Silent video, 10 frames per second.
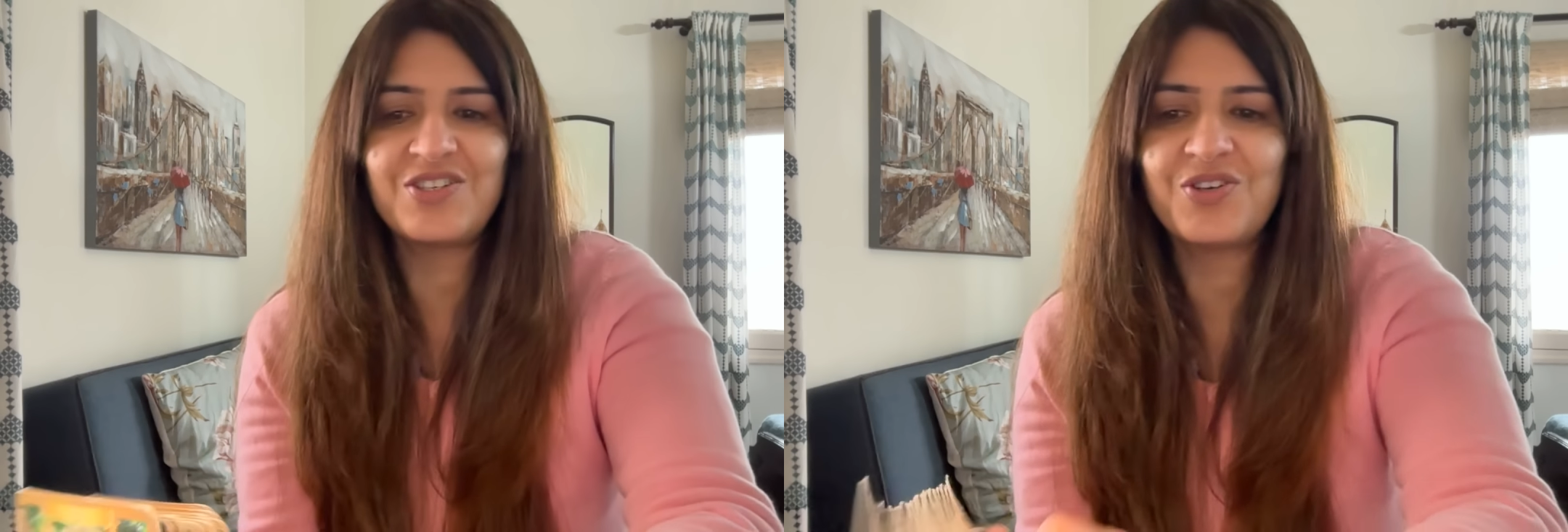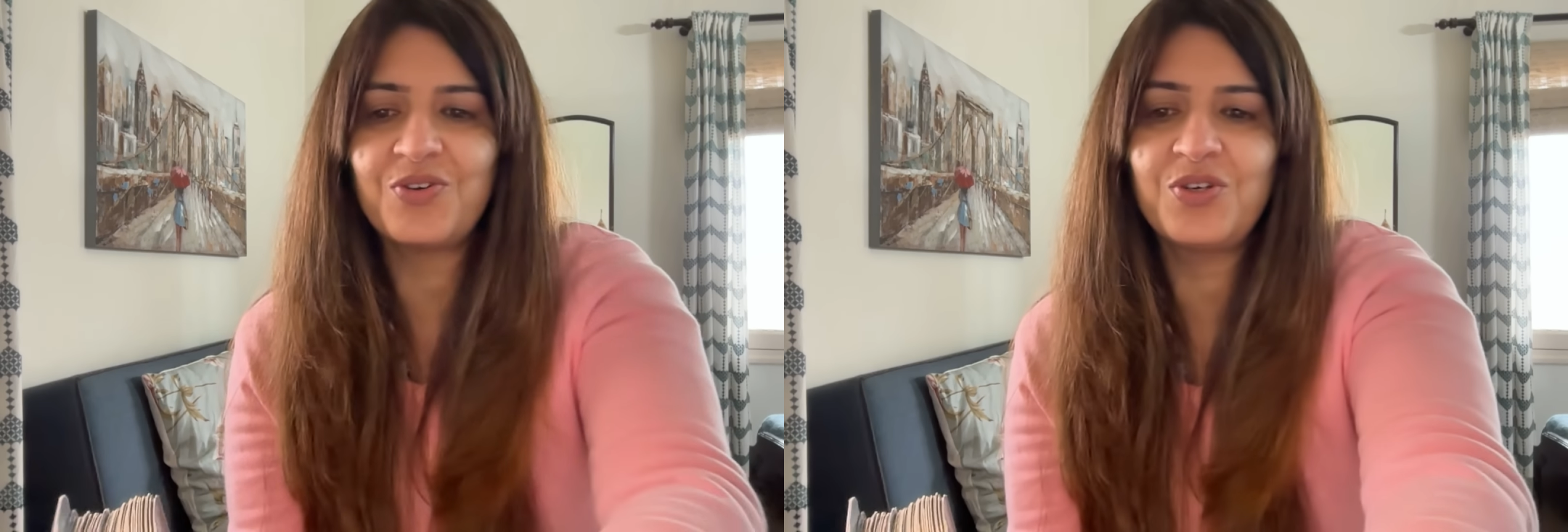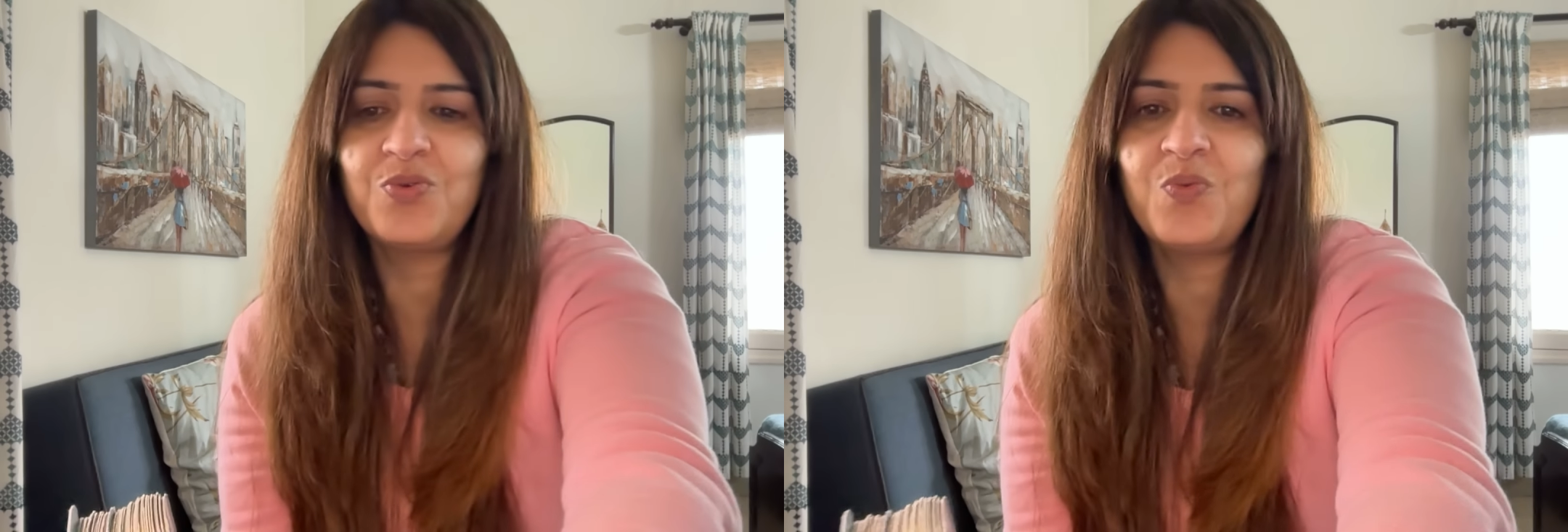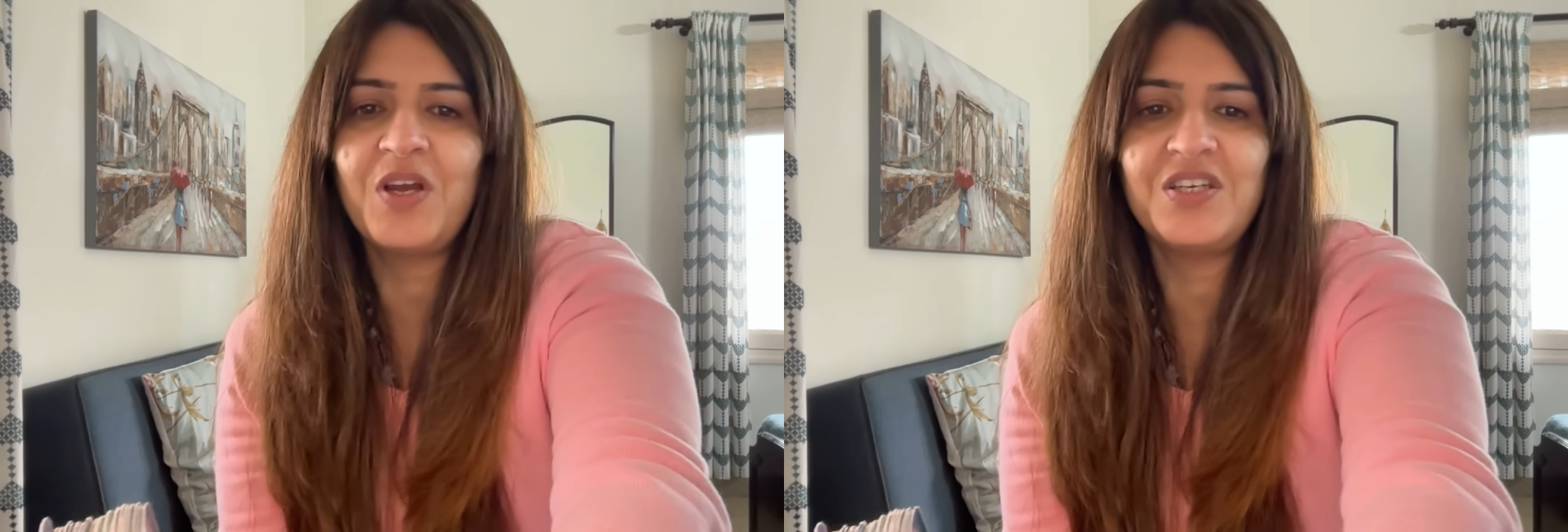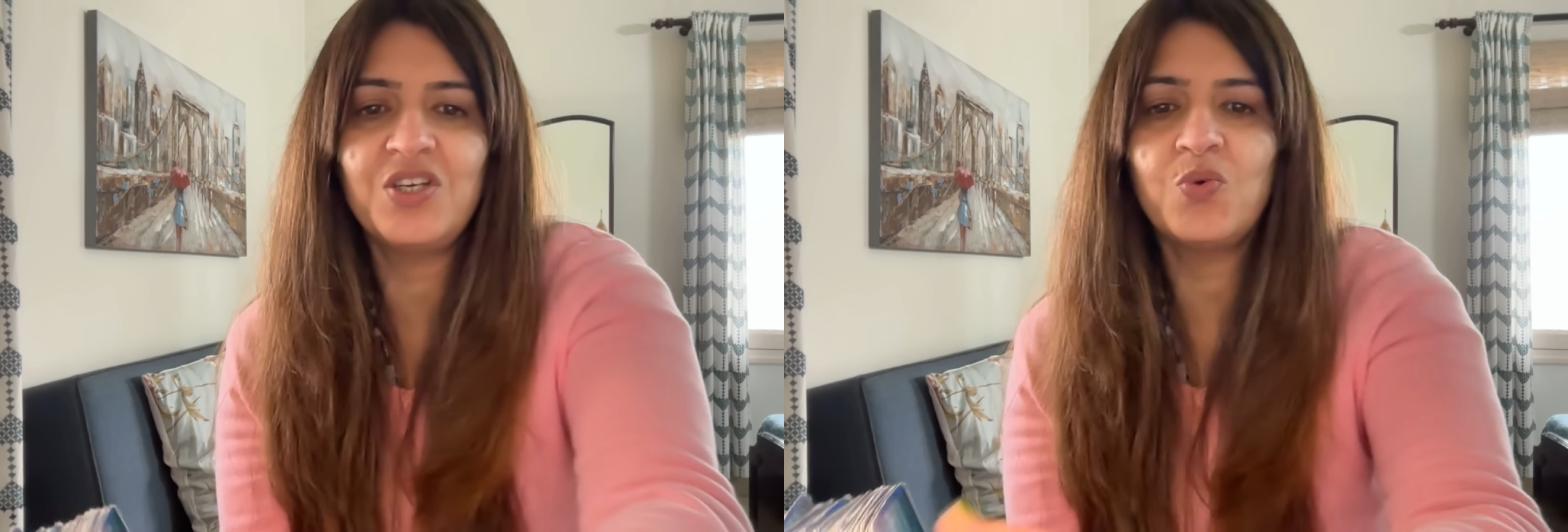You know, you
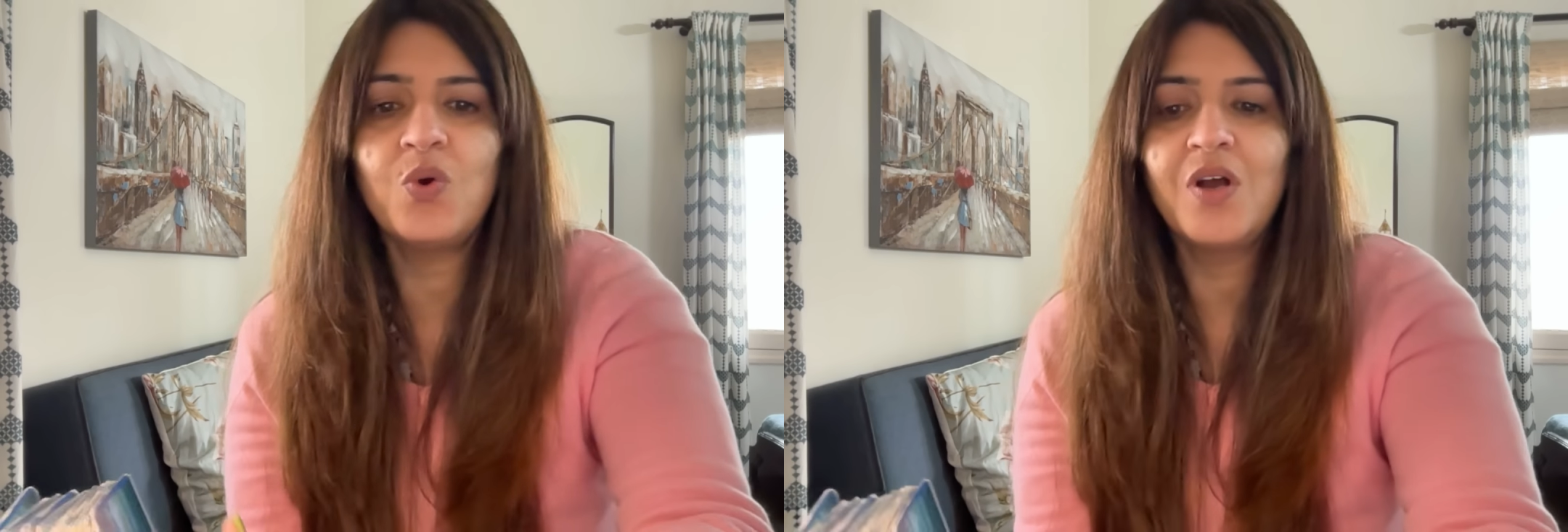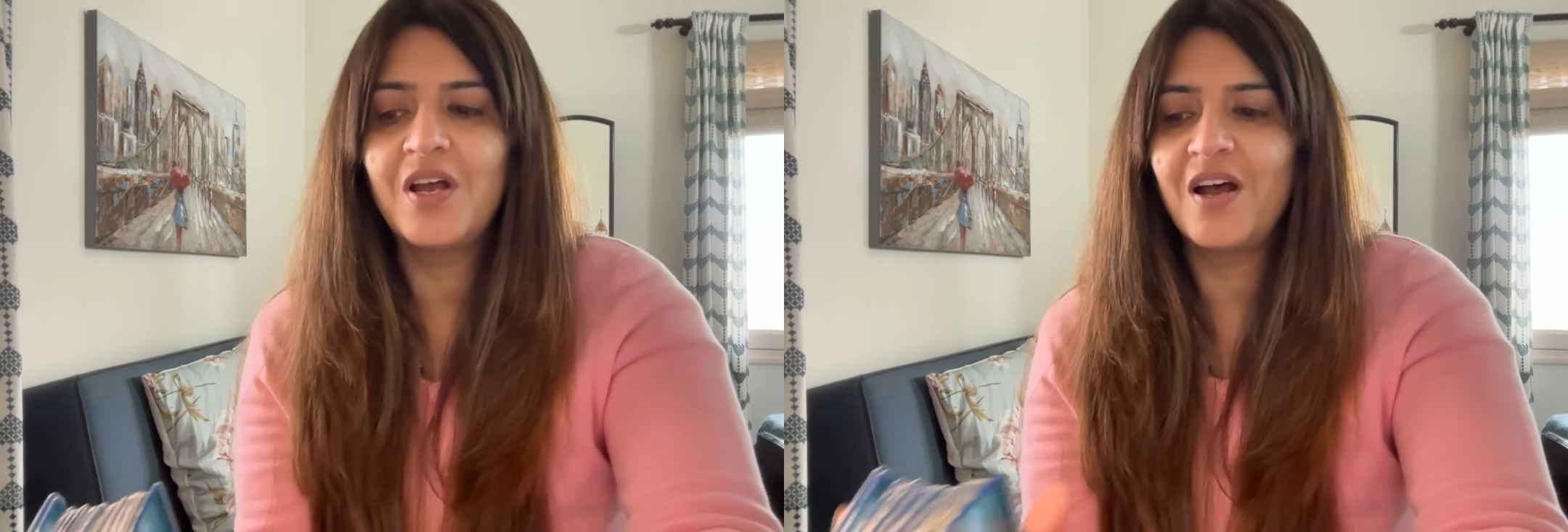when you